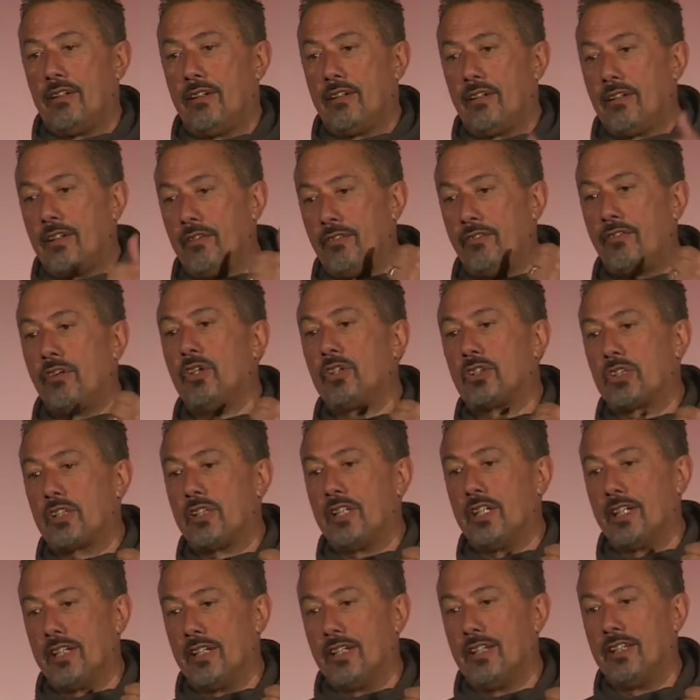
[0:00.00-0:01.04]
The first
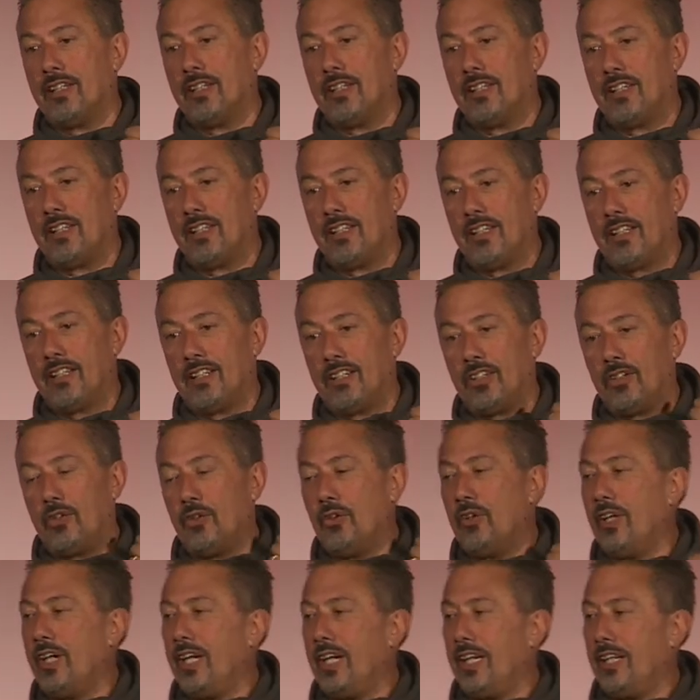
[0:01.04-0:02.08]
thing
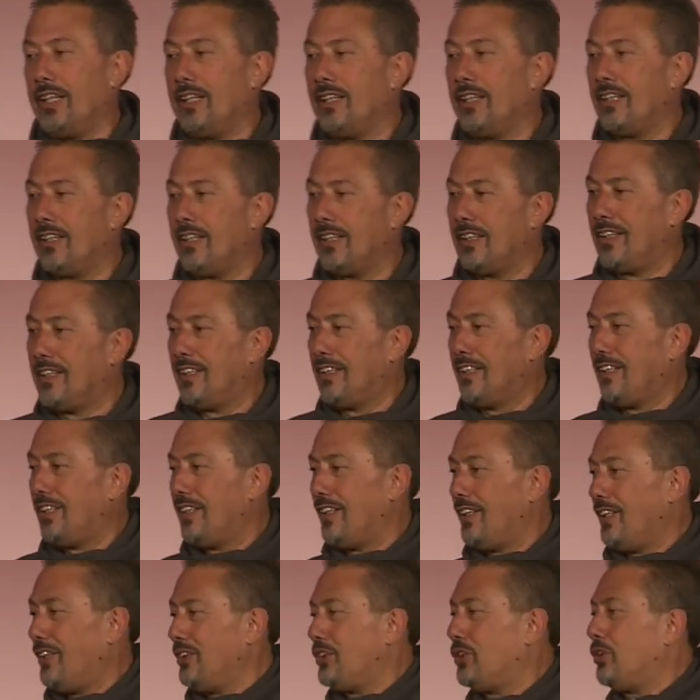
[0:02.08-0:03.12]
you need
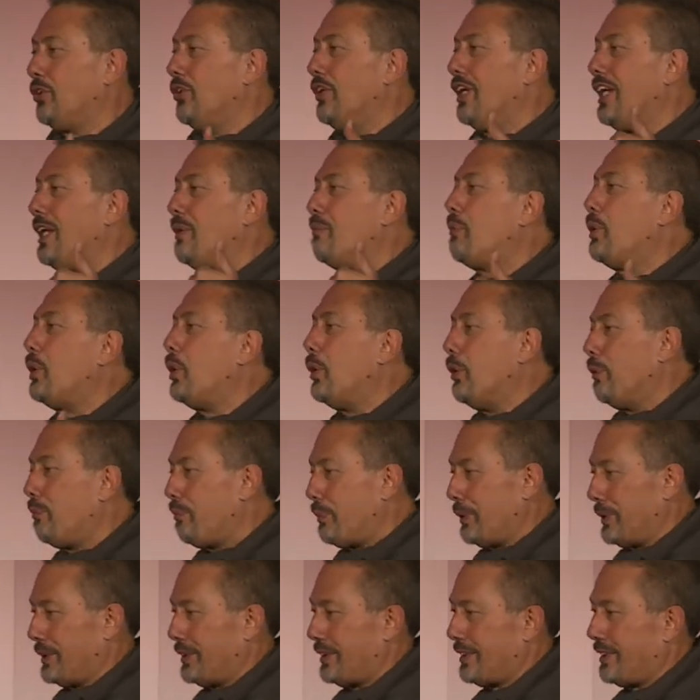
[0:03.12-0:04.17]
is you need
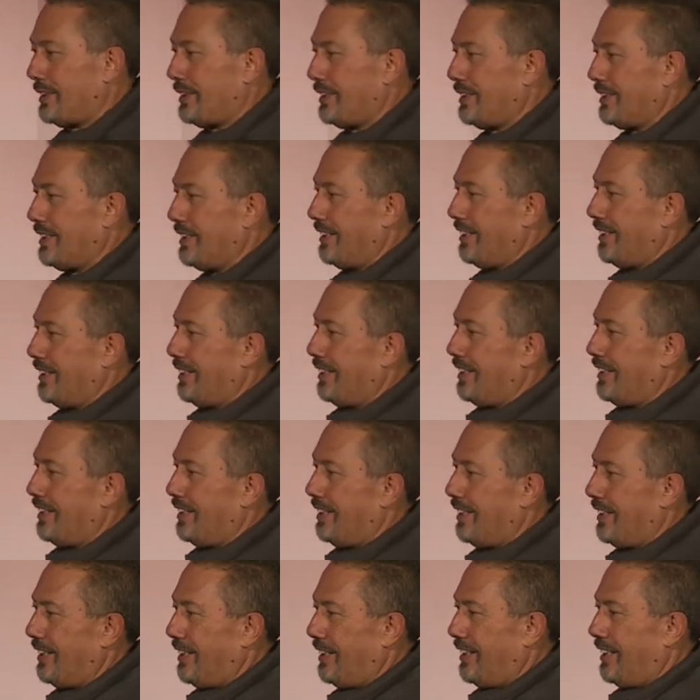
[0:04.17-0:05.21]
purpose.
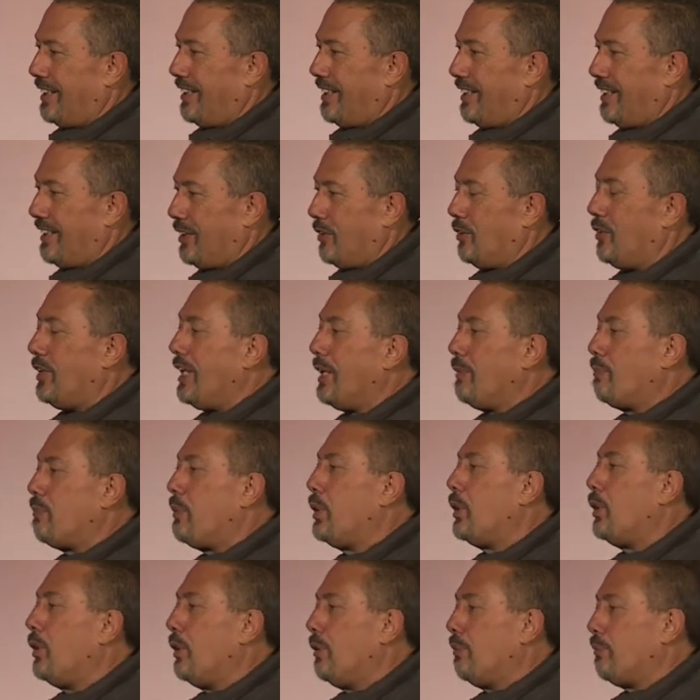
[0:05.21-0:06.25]
You need
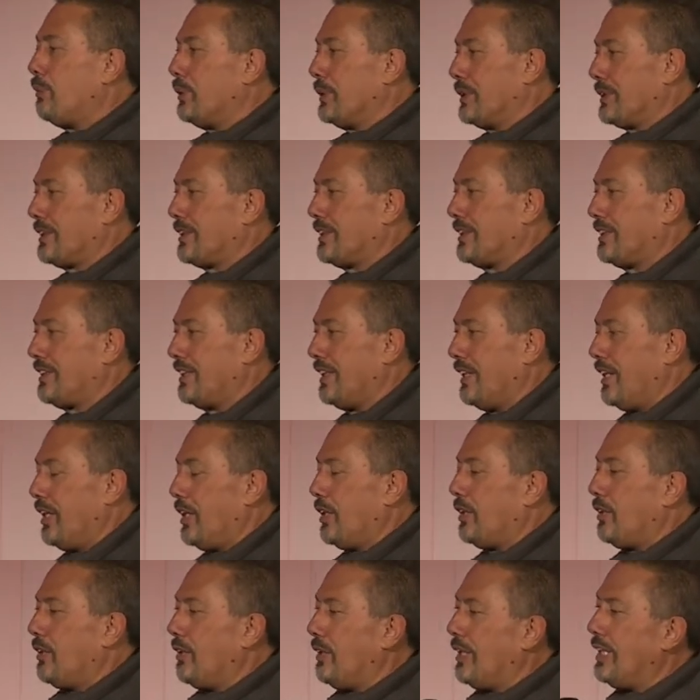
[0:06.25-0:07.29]
purpose.
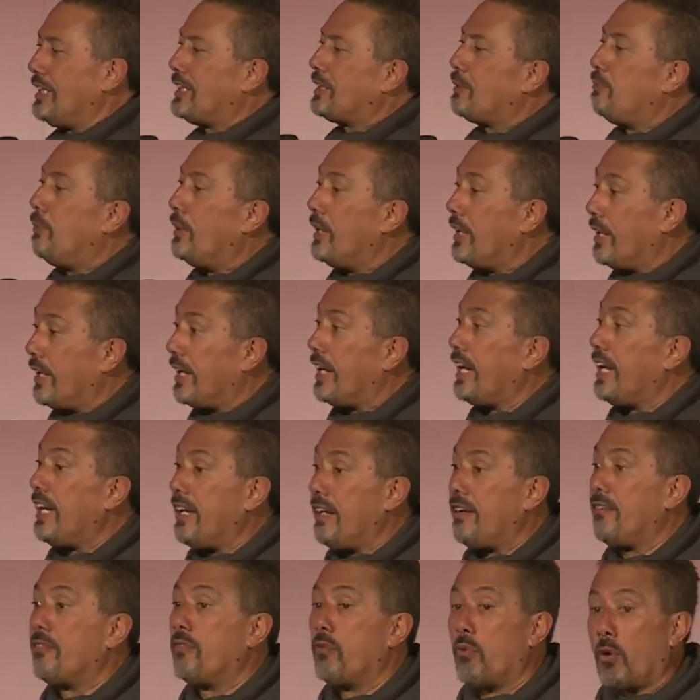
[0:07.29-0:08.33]
You need to
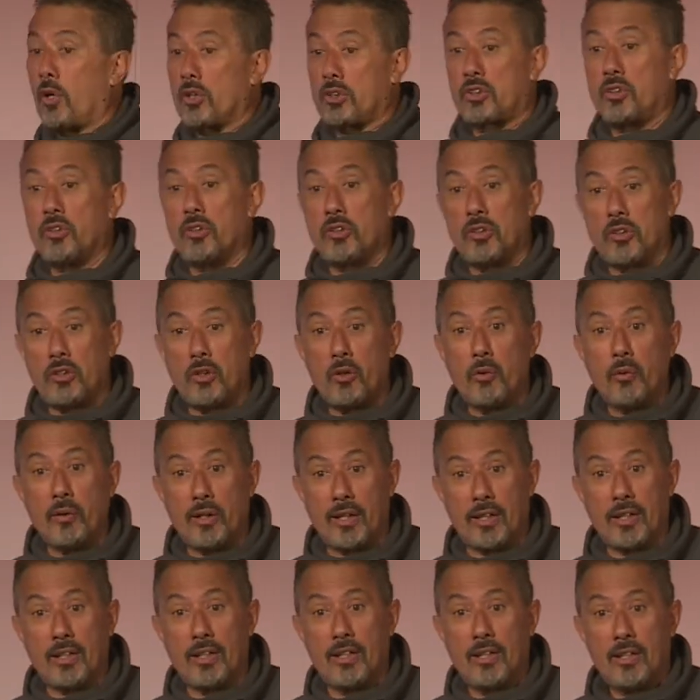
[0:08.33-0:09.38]
believe what you're
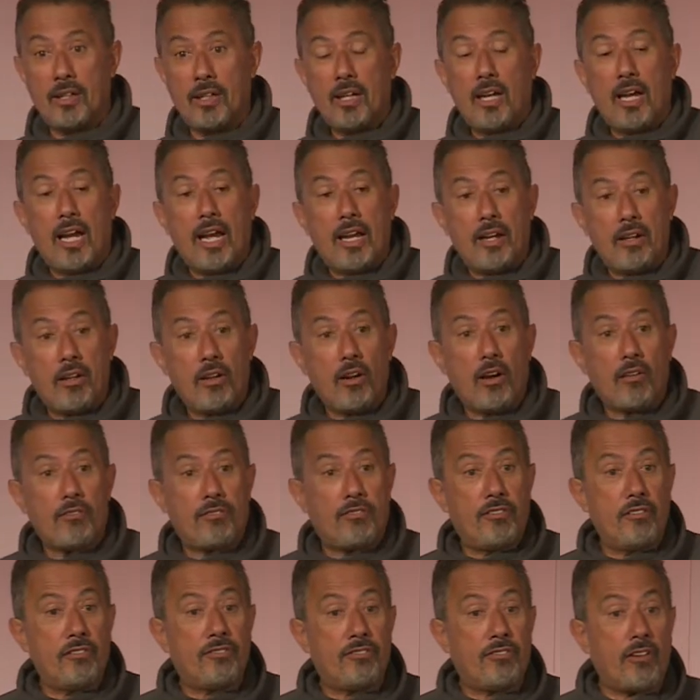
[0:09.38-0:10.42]
doing and not
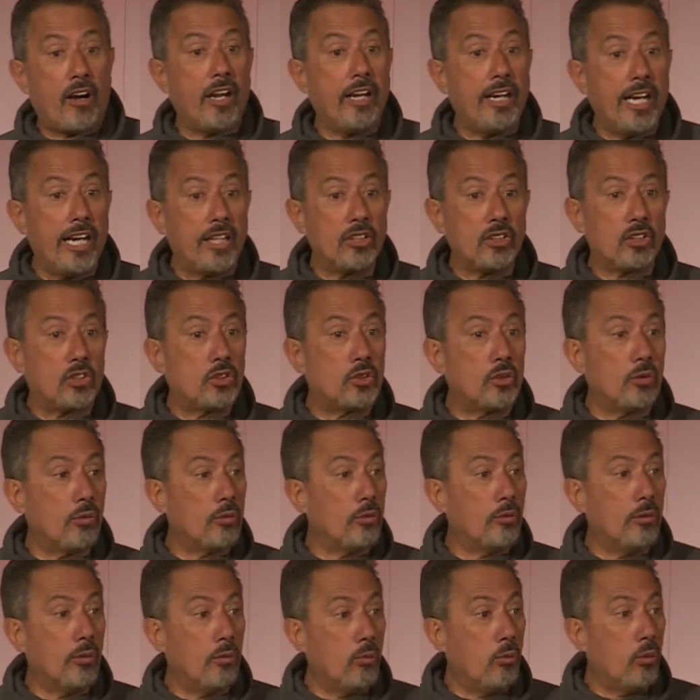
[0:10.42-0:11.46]
for financial
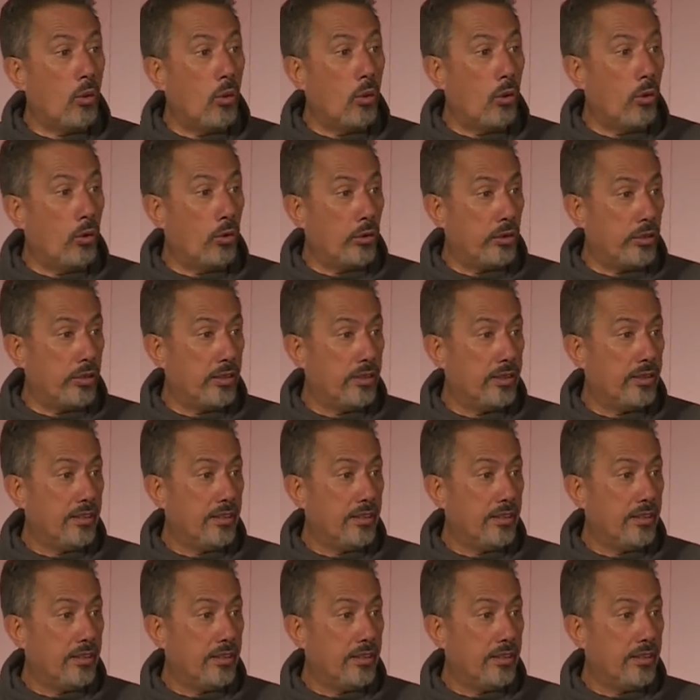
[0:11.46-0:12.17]
reward.